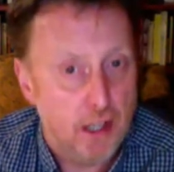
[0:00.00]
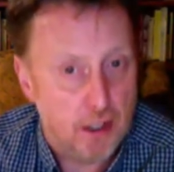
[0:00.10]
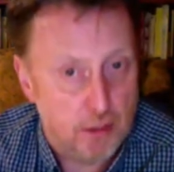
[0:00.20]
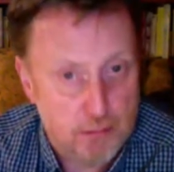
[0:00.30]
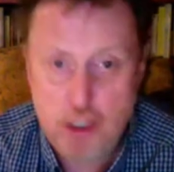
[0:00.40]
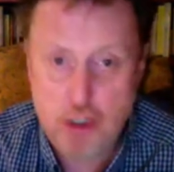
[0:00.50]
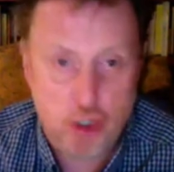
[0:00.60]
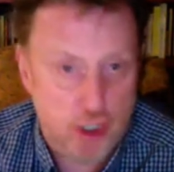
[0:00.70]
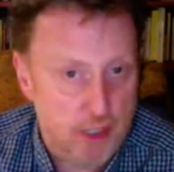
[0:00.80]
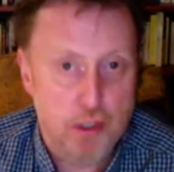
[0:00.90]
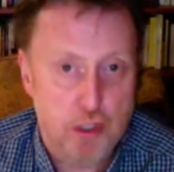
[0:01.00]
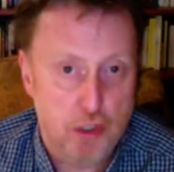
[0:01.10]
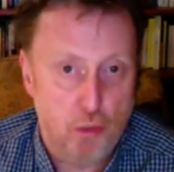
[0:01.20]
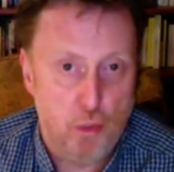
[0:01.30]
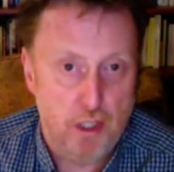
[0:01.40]
mistreatment at
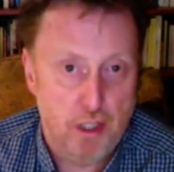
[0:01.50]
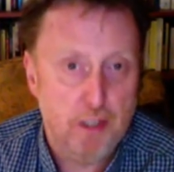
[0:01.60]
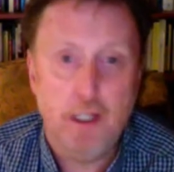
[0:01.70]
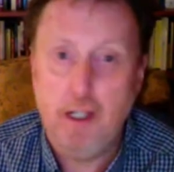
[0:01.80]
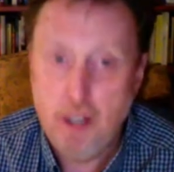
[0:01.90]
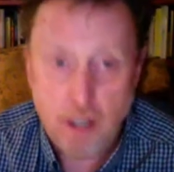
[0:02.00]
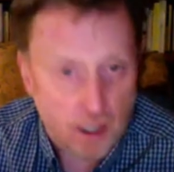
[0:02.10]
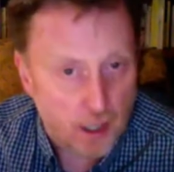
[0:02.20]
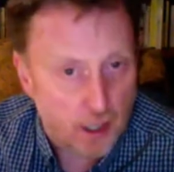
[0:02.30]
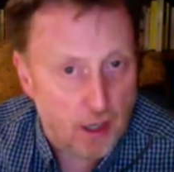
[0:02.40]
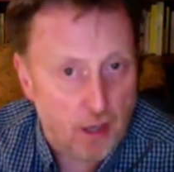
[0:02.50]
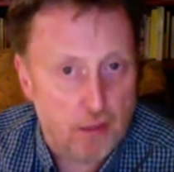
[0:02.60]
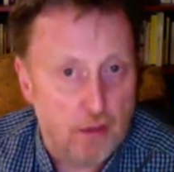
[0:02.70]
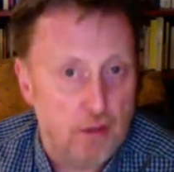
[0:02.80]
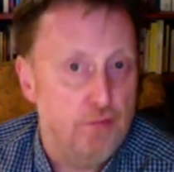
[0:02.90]
work, uh,
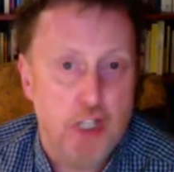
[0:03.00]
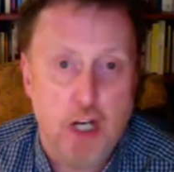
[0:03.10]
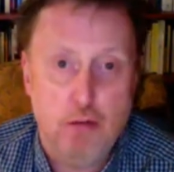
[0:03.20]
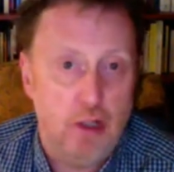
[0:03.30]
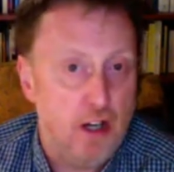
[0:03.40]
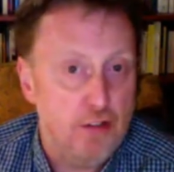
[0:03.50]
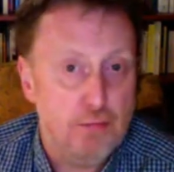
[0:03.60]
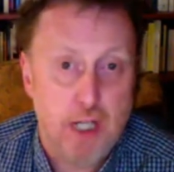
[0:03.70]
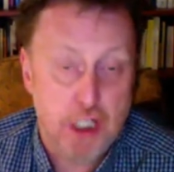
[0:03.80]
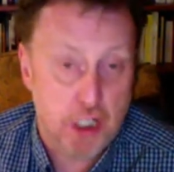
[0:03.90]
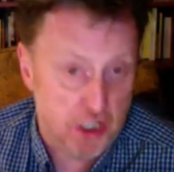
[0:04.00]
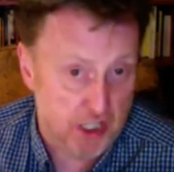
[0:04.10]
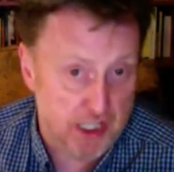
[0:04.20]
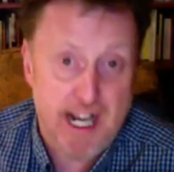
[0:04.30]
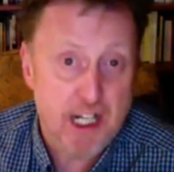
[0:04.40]
general life pressures,
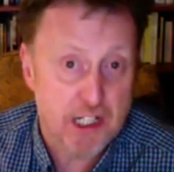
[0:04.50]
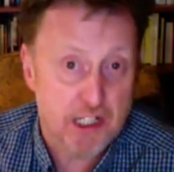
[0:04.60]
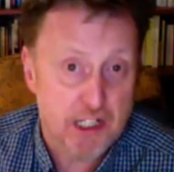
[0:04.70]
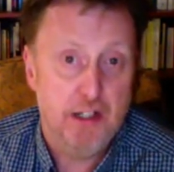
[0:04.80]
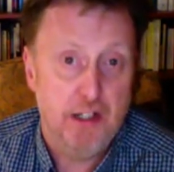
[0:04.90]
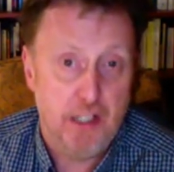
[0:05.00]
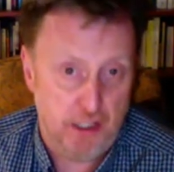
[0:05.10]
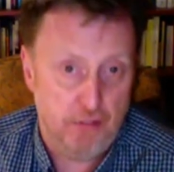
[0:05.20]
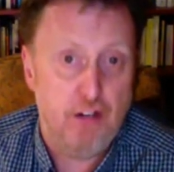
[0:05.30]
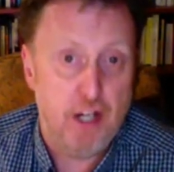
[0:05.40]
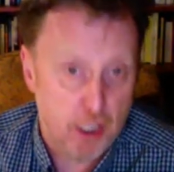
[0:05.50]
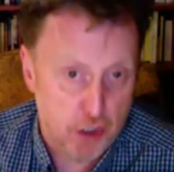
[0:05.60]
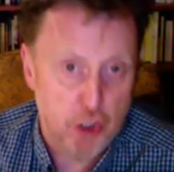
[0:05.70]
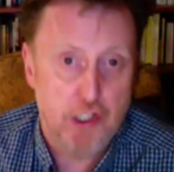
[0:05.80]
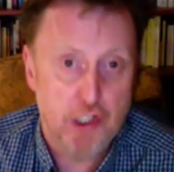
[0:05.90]
debt, yeah.
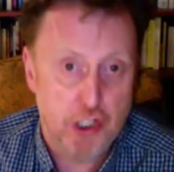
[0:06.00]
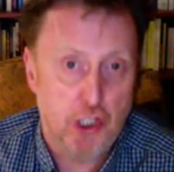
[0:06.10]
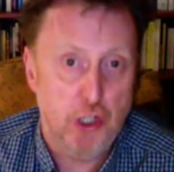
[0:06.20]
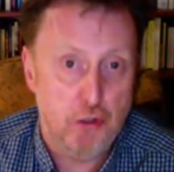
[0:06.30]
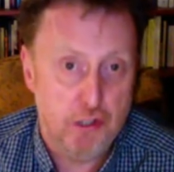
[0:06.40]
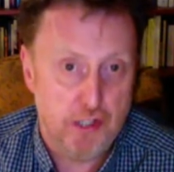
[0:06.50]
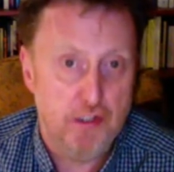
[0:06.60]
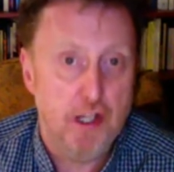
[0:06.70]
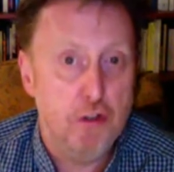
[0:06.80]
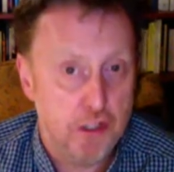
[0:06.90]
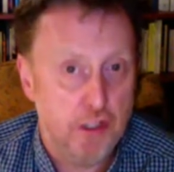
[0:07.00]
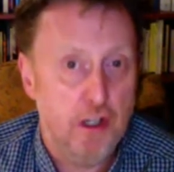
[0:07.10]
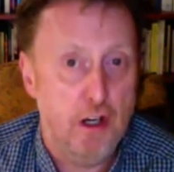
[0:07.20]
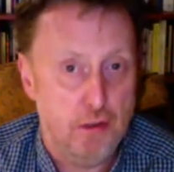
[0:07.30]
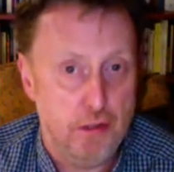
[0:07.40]
financial insecurity. Those are the
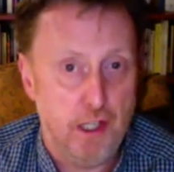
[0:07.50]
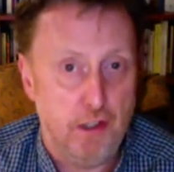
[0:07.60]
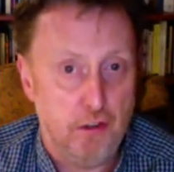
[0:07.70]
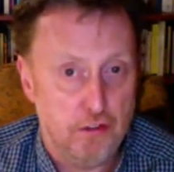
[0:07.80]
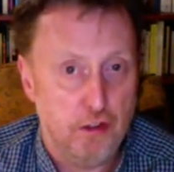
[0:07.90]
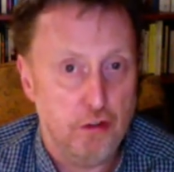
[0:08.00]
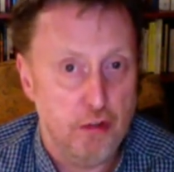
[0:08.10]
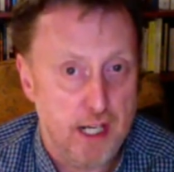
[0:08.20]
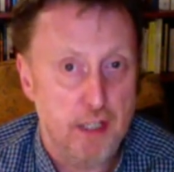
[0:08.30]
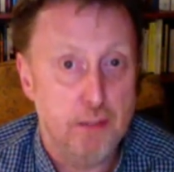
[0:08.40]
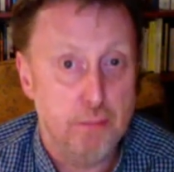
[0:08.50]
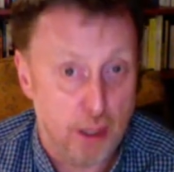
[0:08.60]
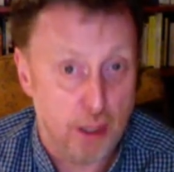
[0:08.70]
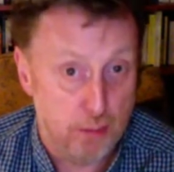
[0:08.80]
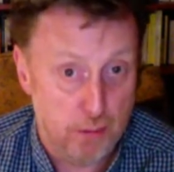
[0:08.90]
kind of things that create the
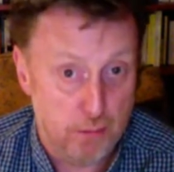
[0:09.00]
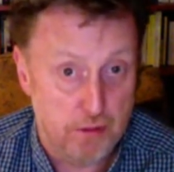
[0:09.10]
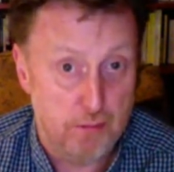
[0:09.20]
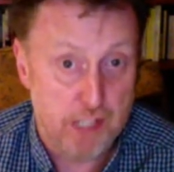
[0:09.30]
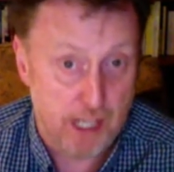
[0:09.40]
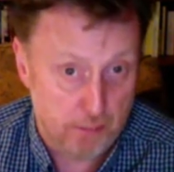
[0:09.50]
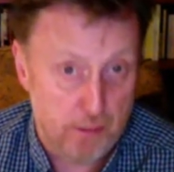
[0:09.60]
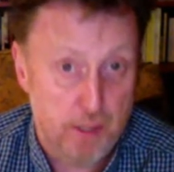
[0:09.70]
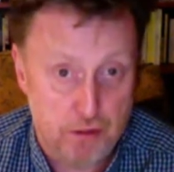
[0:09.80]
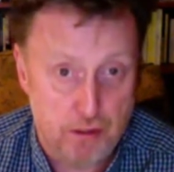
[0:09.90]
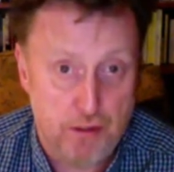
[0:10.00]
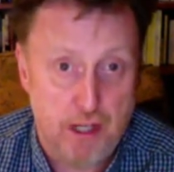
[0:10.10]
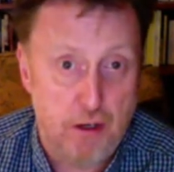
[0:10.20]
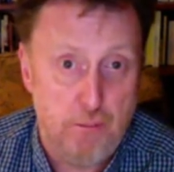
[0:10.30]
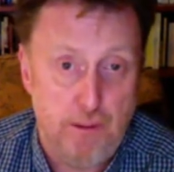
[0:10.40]
problems that take people to
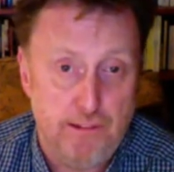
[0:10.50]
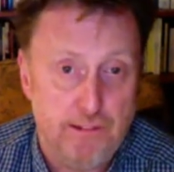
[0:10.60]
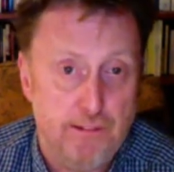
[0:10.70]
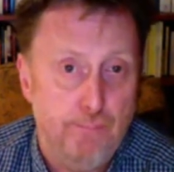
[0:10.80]
therapists.